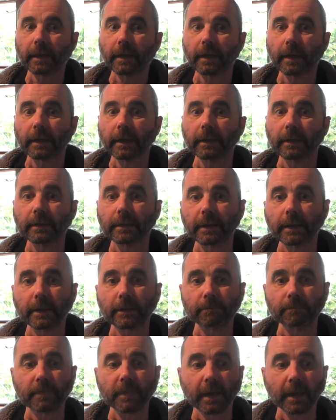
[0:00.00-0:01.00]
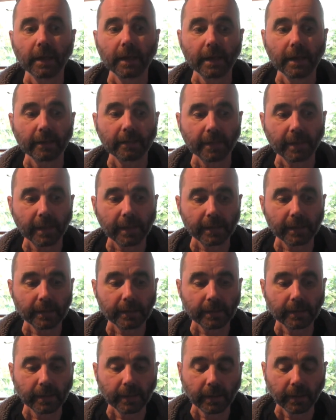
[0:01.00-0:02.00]
and
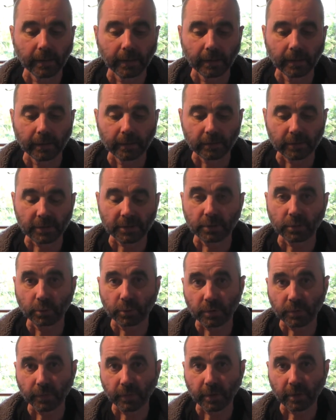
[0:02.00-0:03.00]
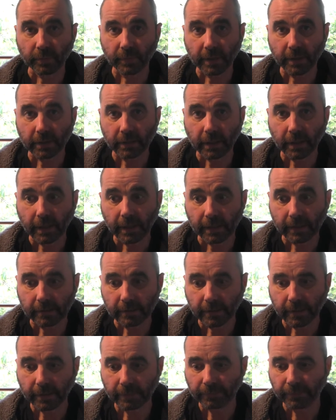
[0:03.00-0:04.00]
they just to experiment,
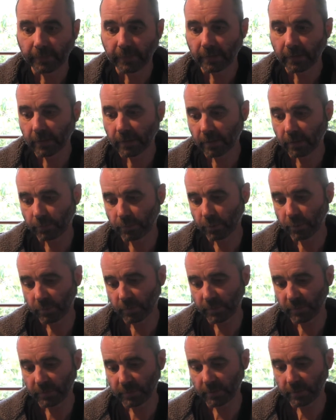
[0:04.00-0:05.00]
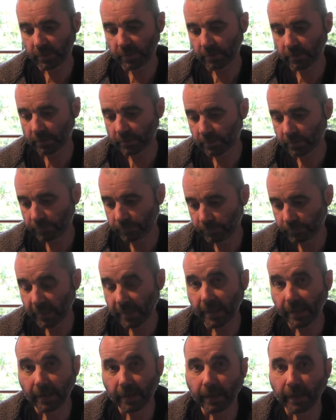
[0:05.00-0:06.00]
and yeah, put them into
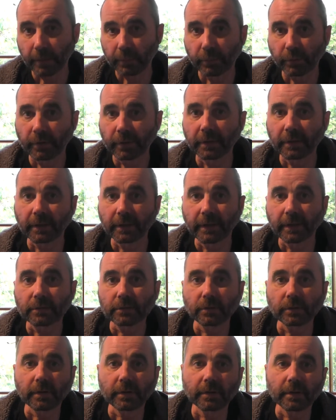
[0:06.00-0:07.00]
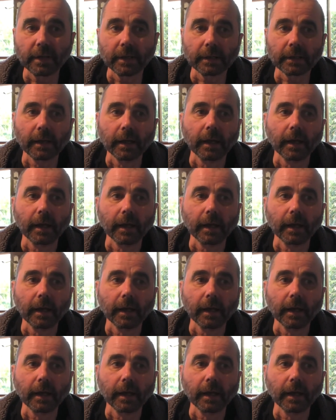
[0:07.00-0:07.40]
PLA printing, that sort of thing,